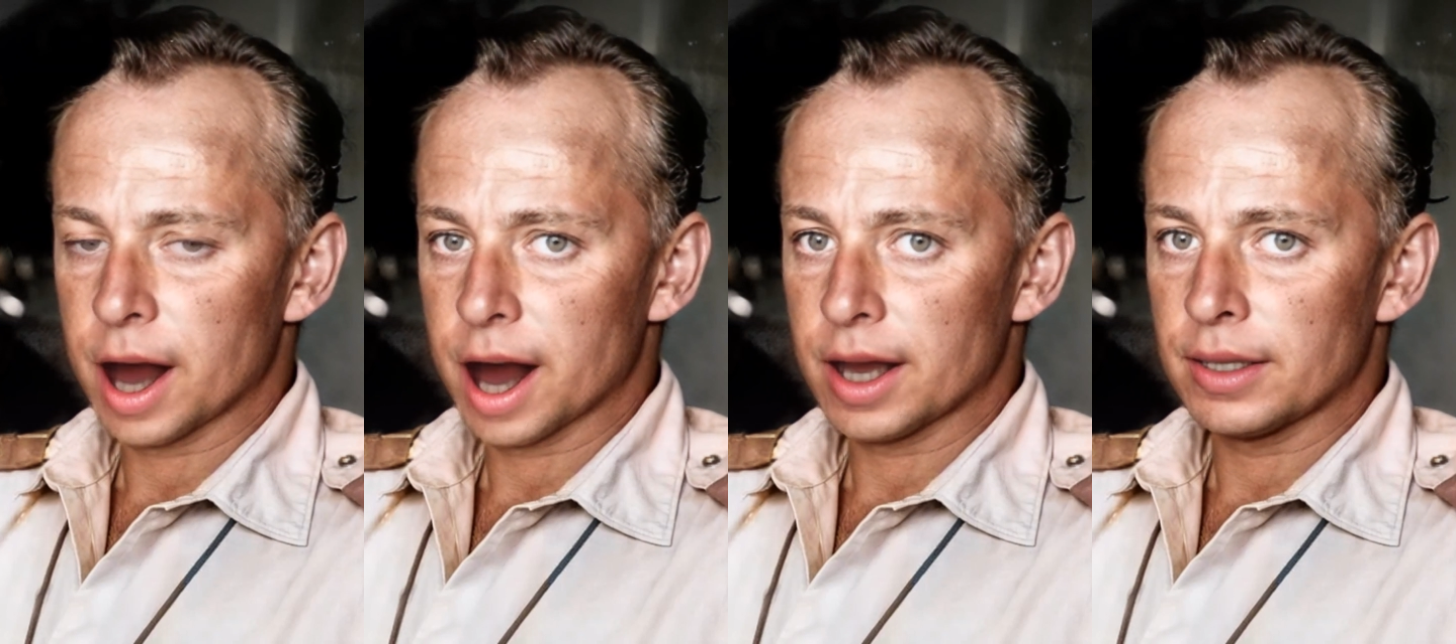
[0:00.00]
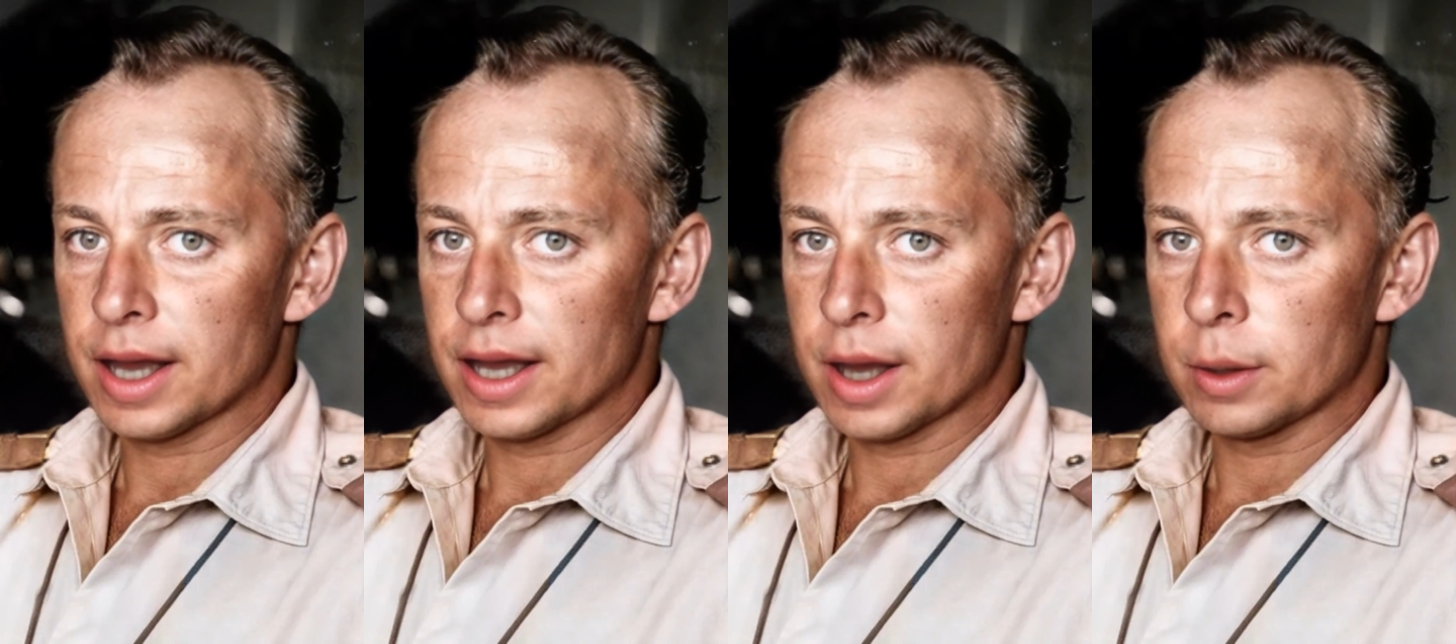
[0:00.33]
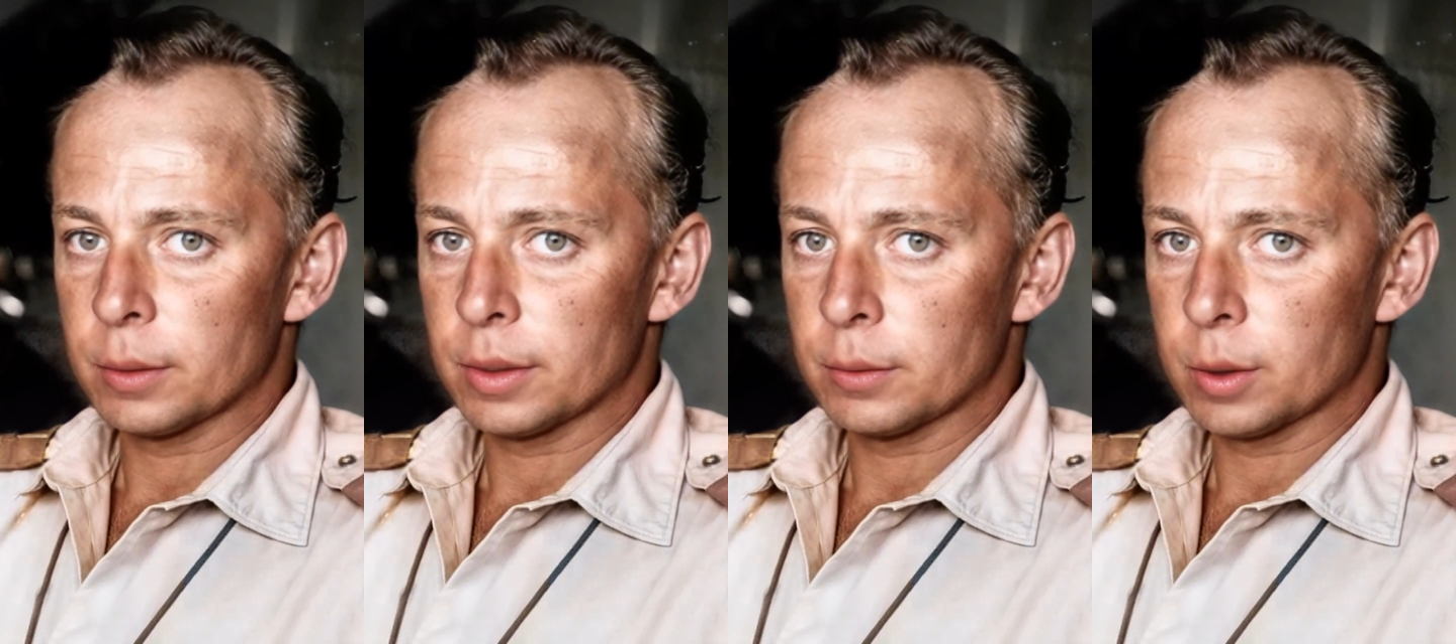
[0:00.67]
I signed
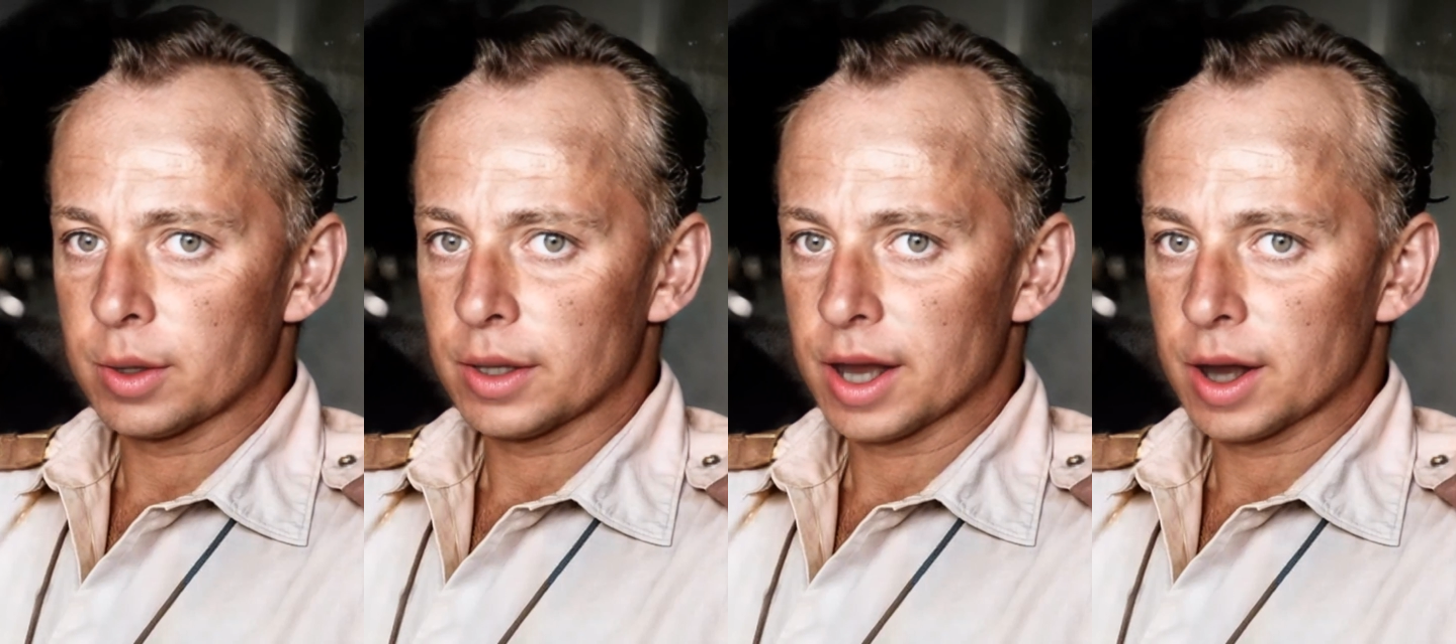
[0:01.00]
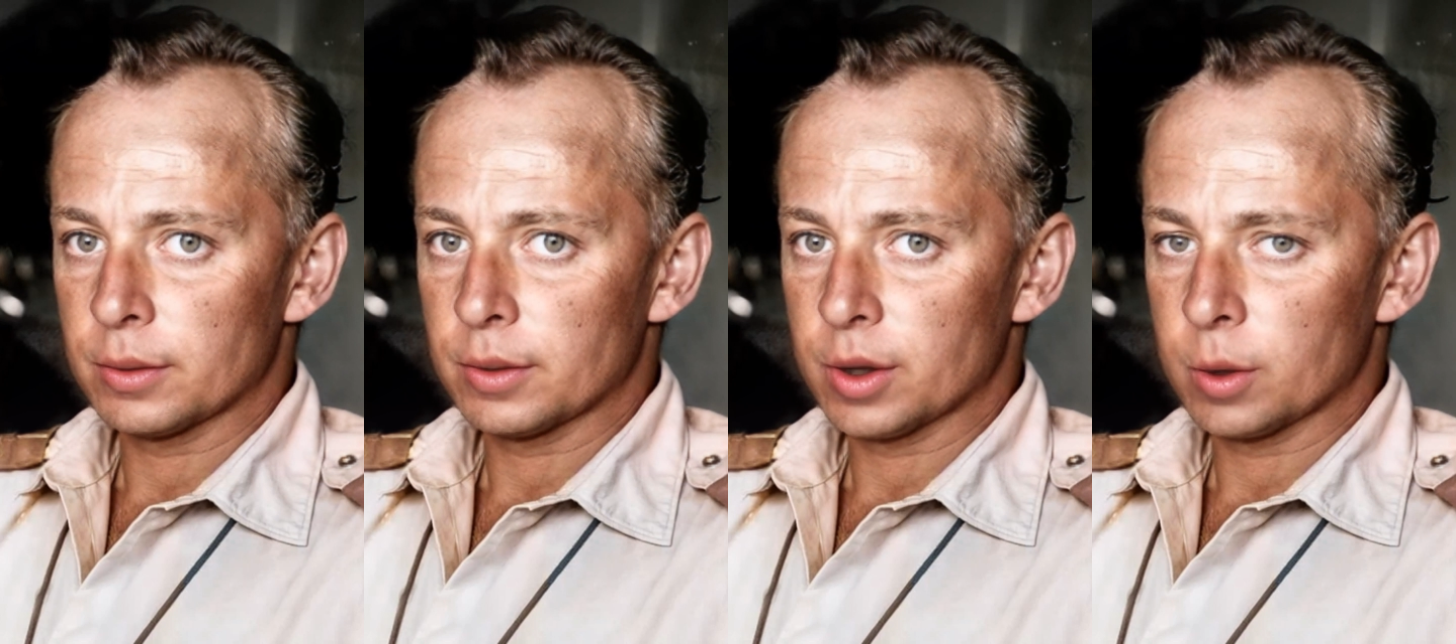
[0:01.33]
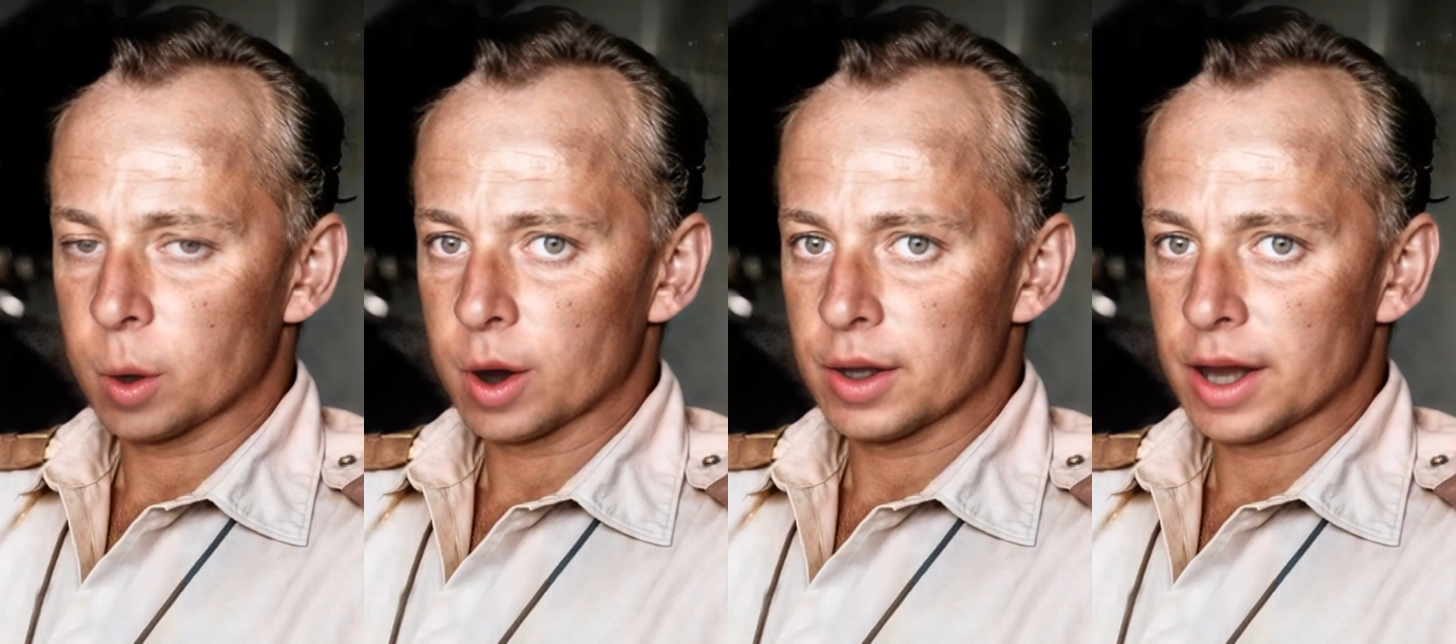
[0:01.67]
up as a mercenary for the
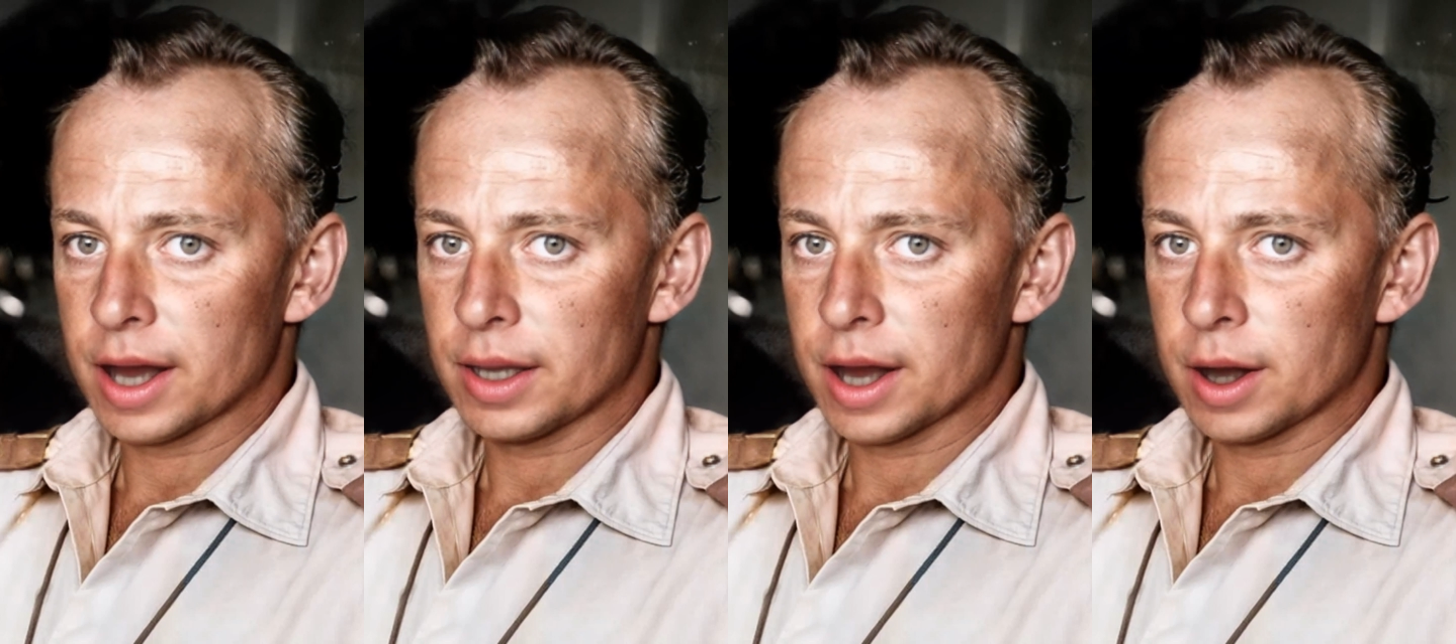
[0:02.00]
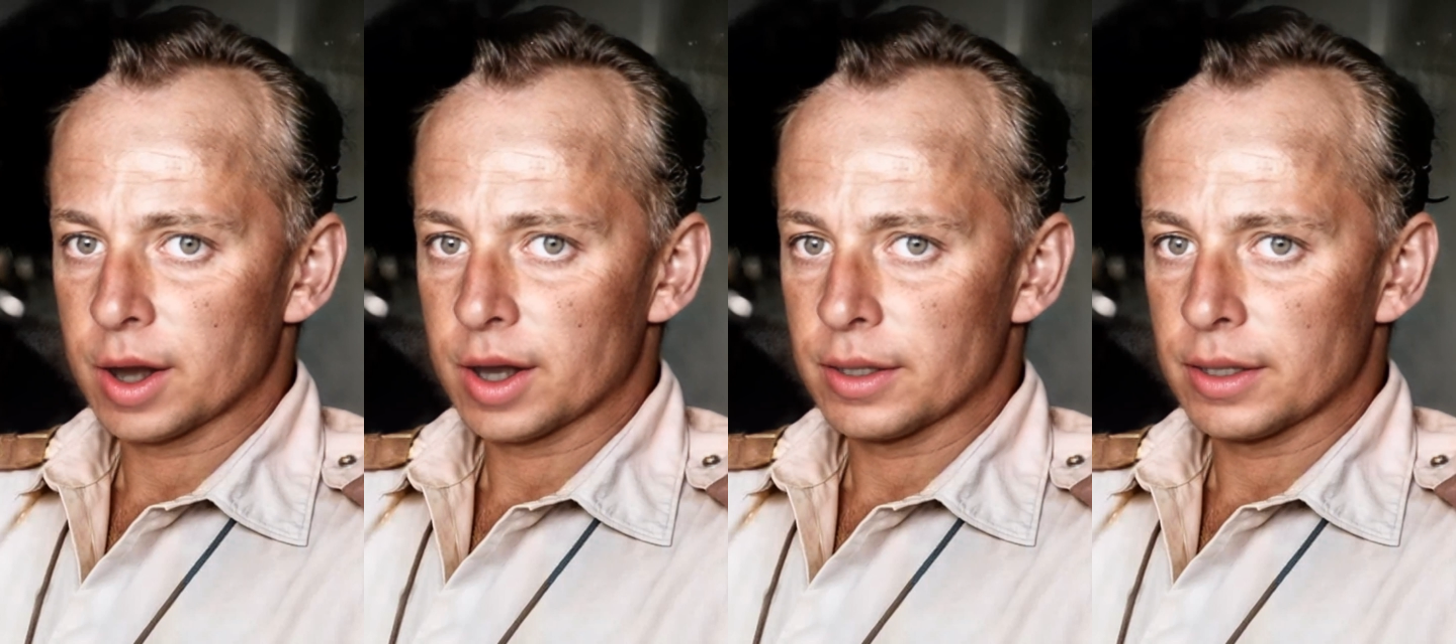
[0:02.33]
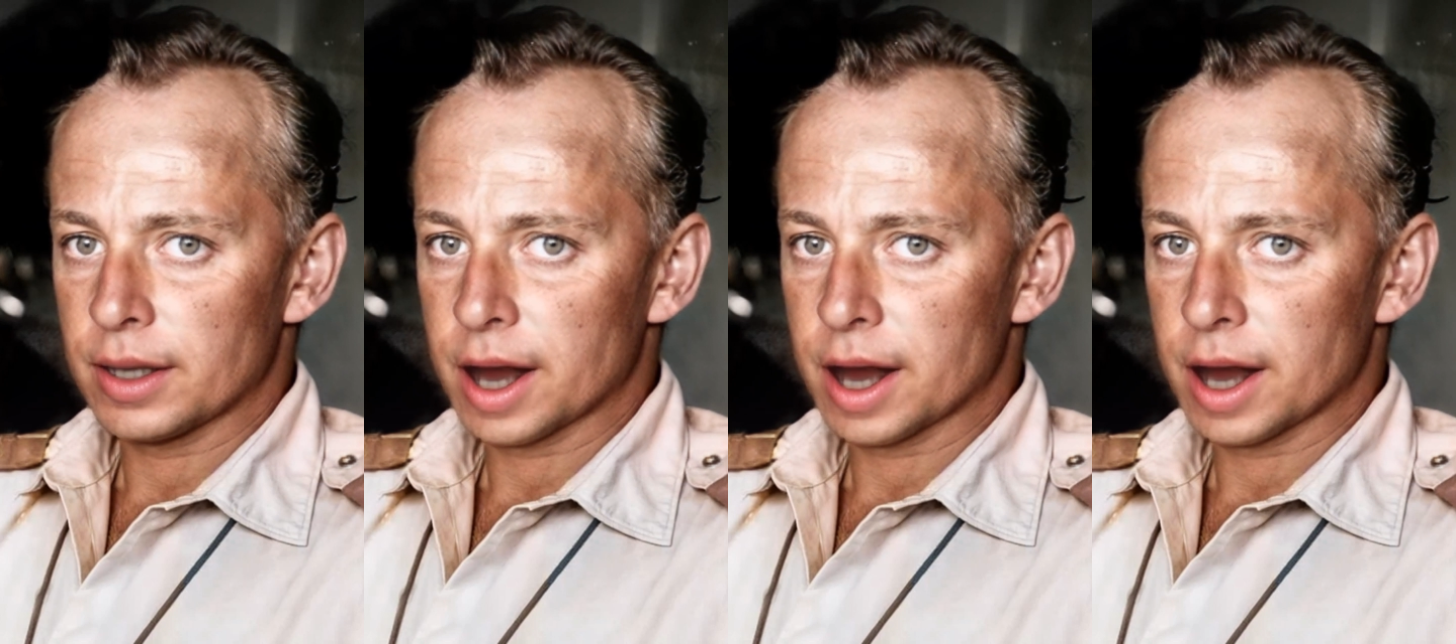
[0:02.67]
war in Katanga.